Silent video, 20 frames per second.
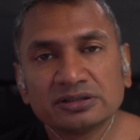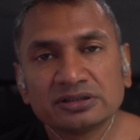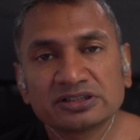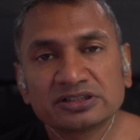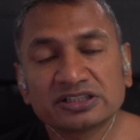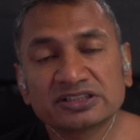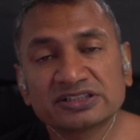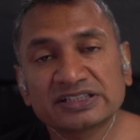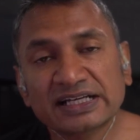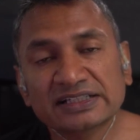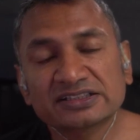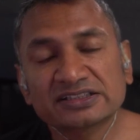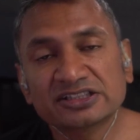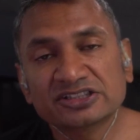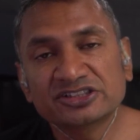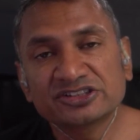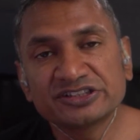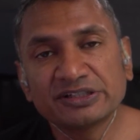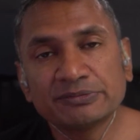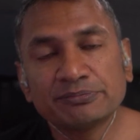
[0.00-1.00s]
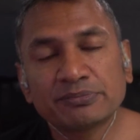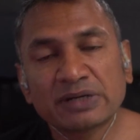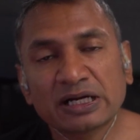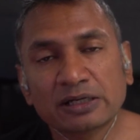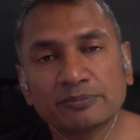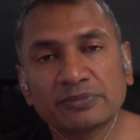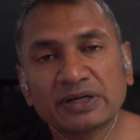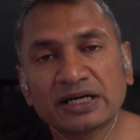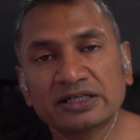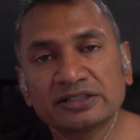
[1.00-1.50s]
The tactics Jim
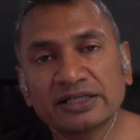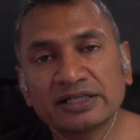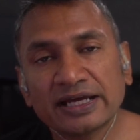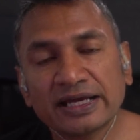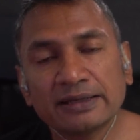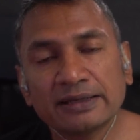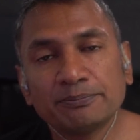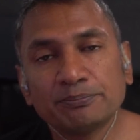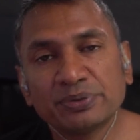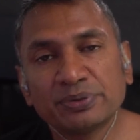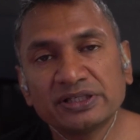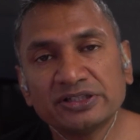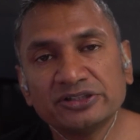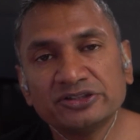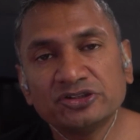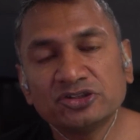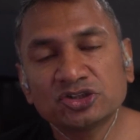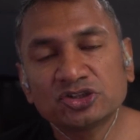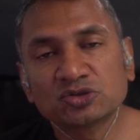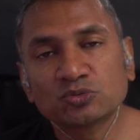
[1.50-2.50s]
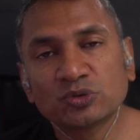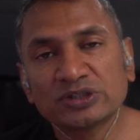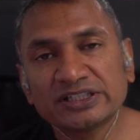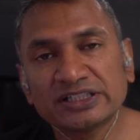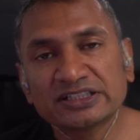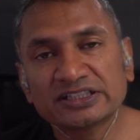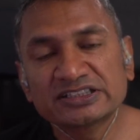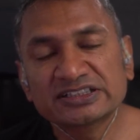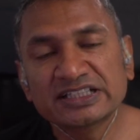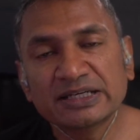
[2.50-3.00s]
McMahon MP used when he
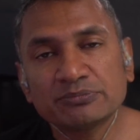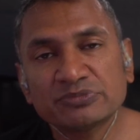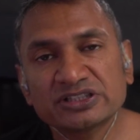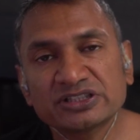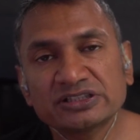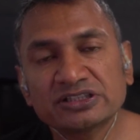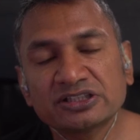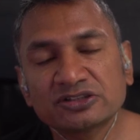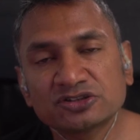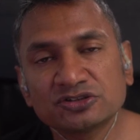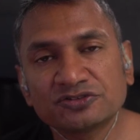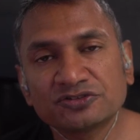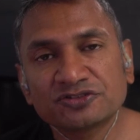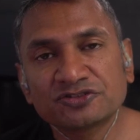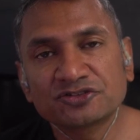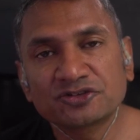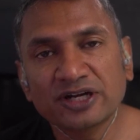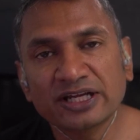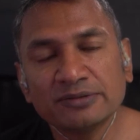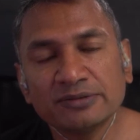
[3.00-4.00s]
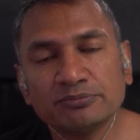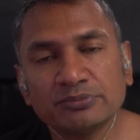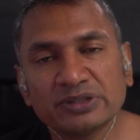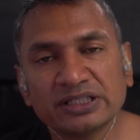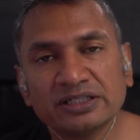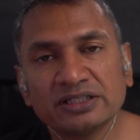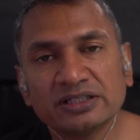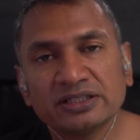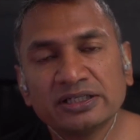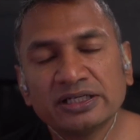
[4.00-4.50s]
attempted to frame
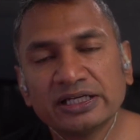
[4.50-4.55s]
me